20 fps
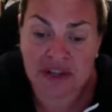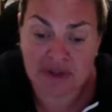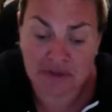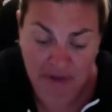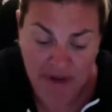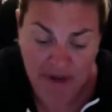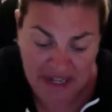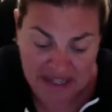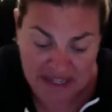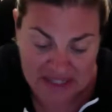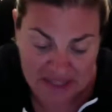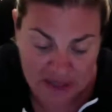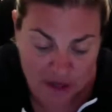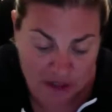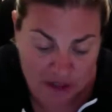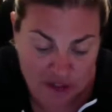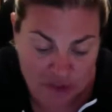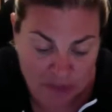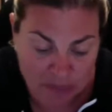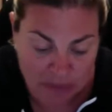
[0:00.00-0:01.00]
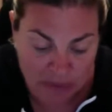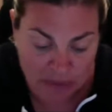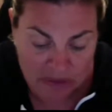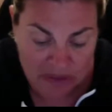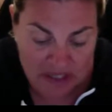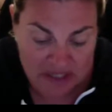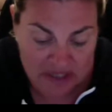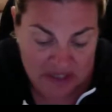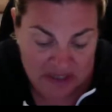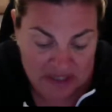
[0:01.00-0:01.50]
raise on your
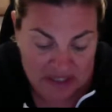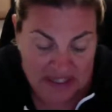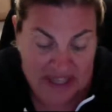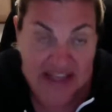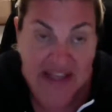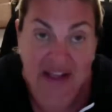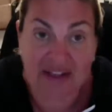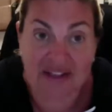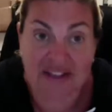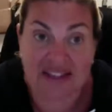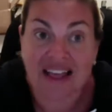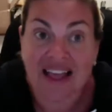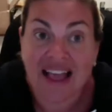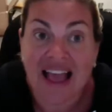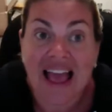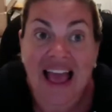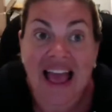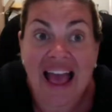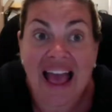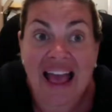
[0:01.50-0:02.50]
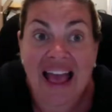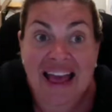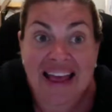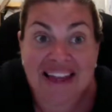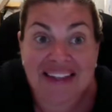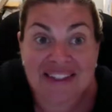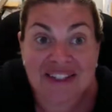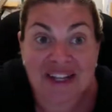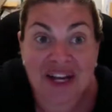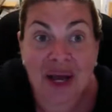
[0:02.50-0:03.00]
personal sales
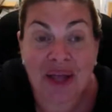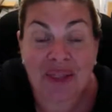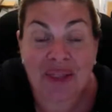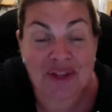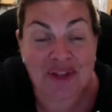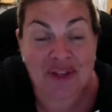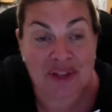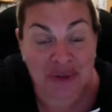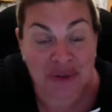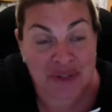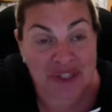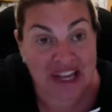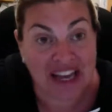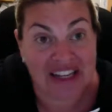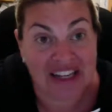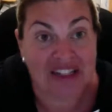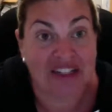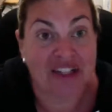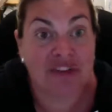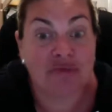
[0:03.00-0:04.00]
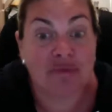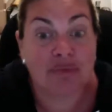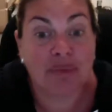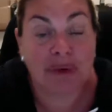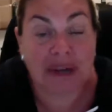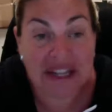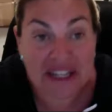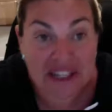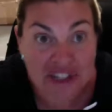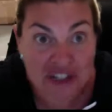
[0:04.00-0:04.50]
and the new title of
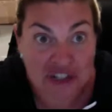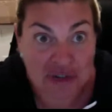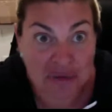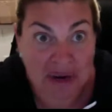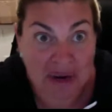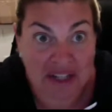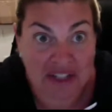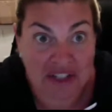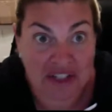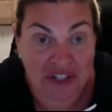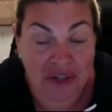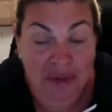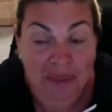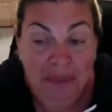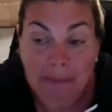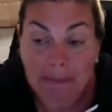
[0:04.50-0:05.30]
branch director.